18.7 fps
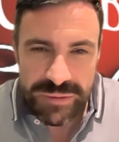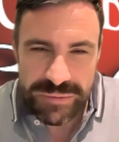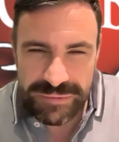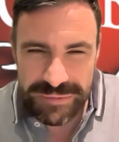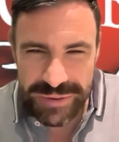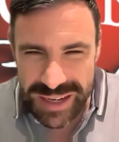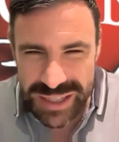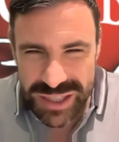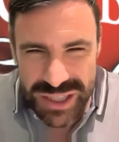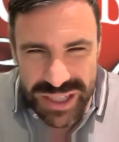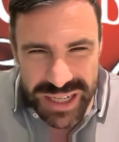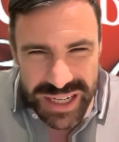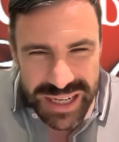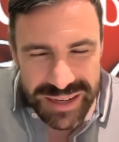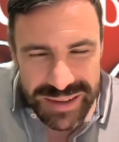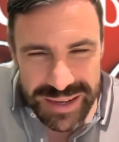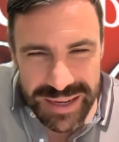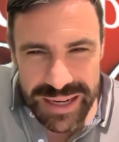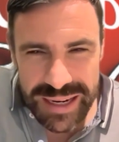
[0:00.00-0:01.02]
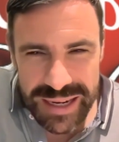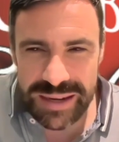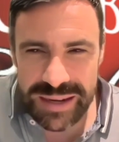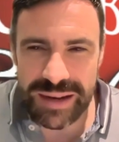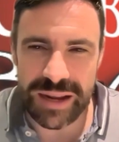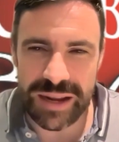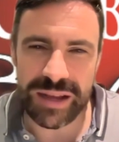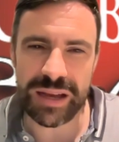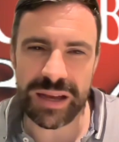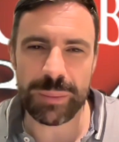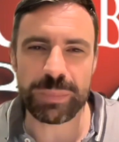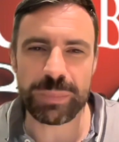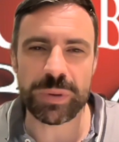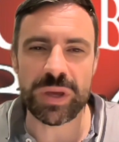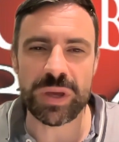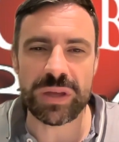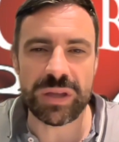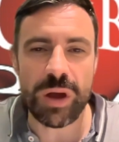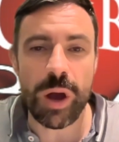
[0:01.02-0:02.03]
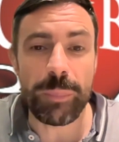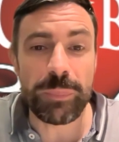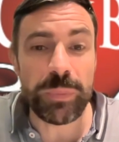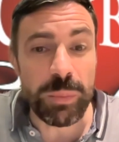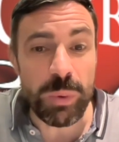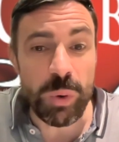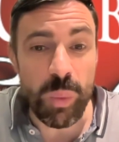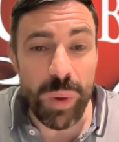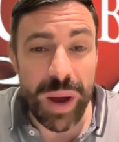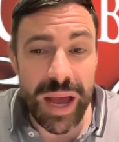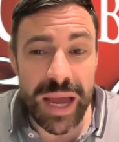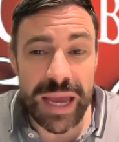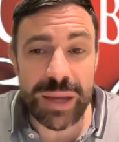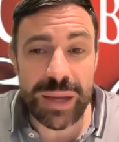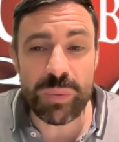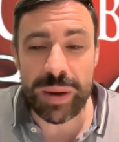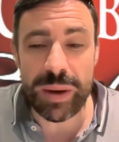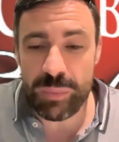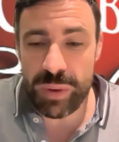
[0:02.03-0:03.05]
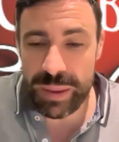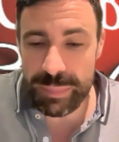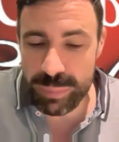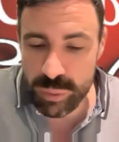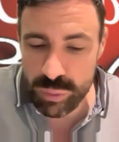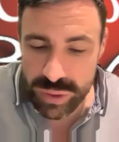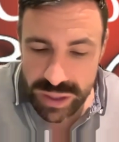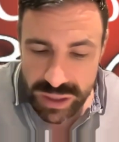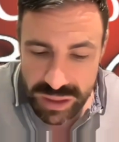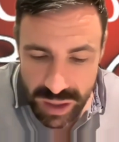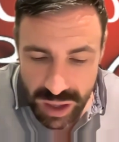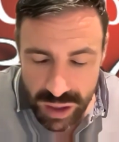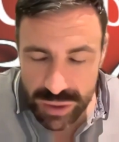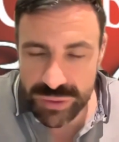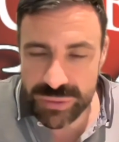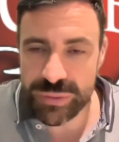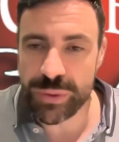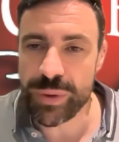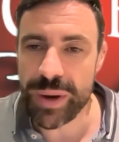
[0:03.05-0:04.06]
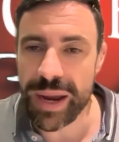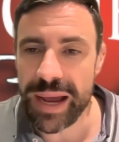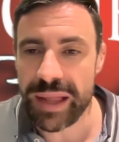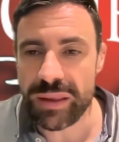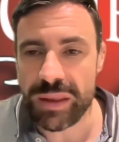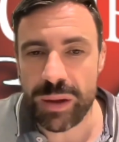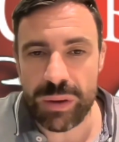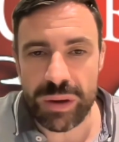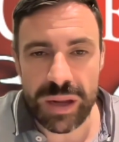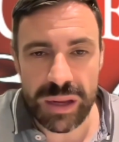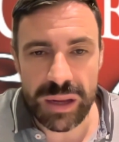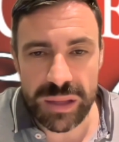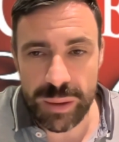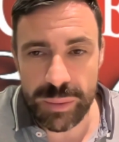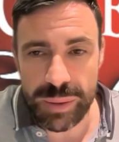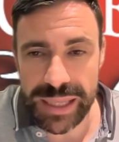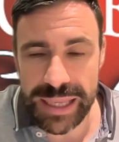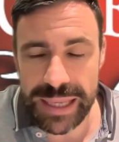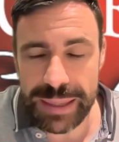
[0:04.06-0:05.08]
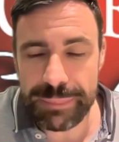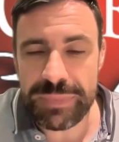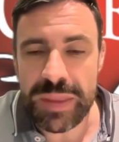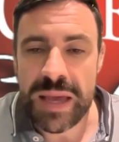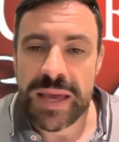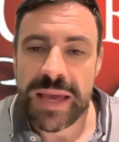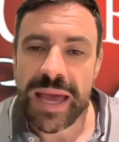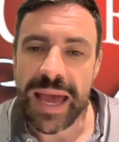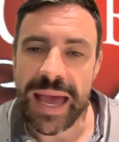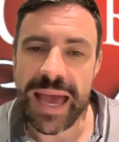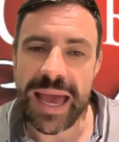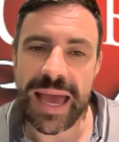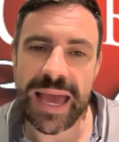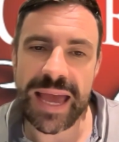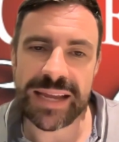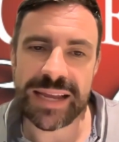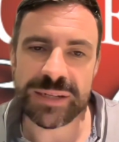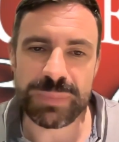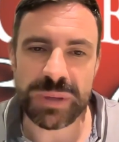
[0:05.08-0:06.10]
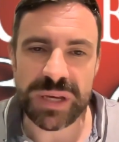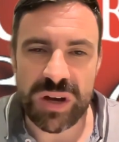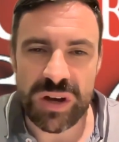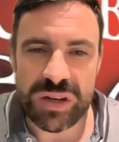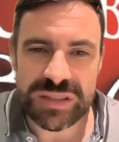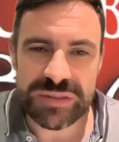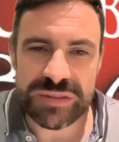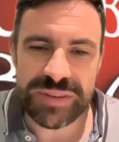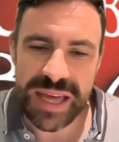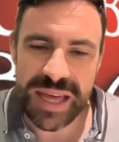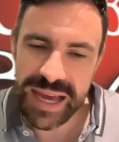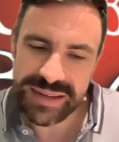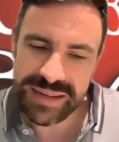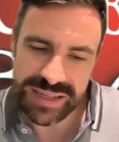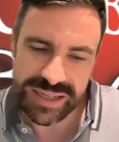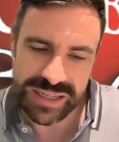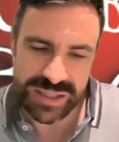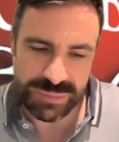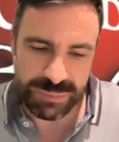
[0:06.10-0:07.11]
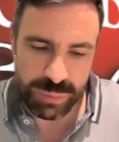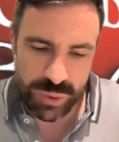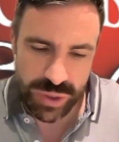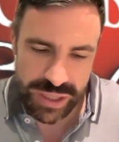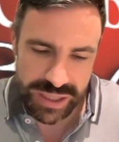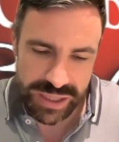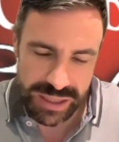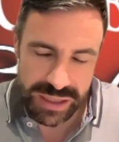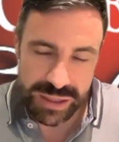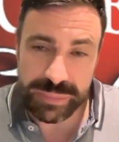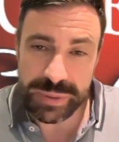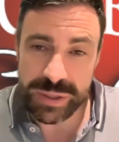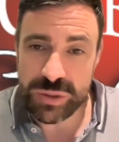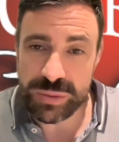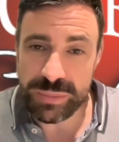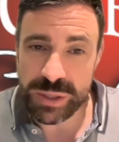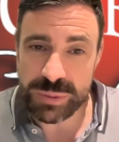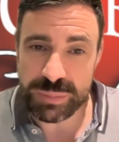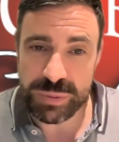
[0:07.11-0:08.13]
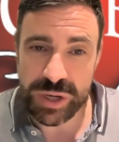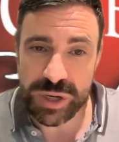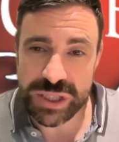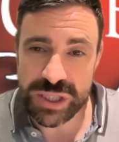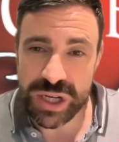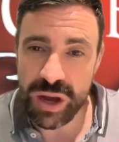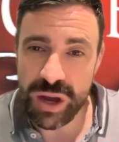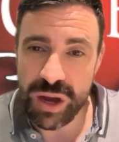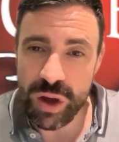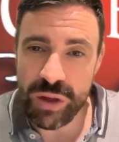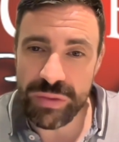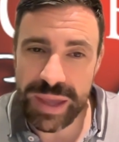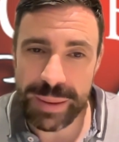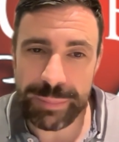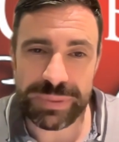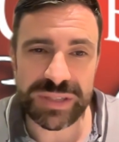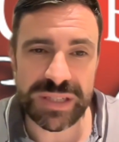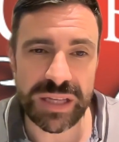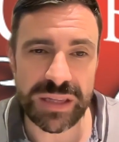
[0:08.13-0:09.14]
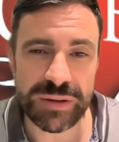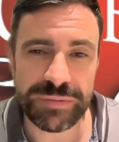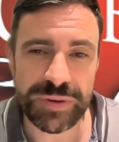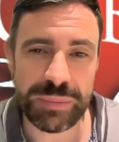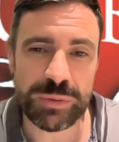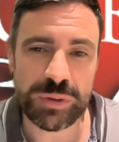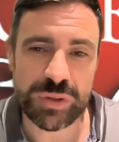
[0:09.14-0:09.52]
functioning in an optimal way when we're putting load through our lower limb, and because of that, it's putting a little bit too much pressure on that patellofemoral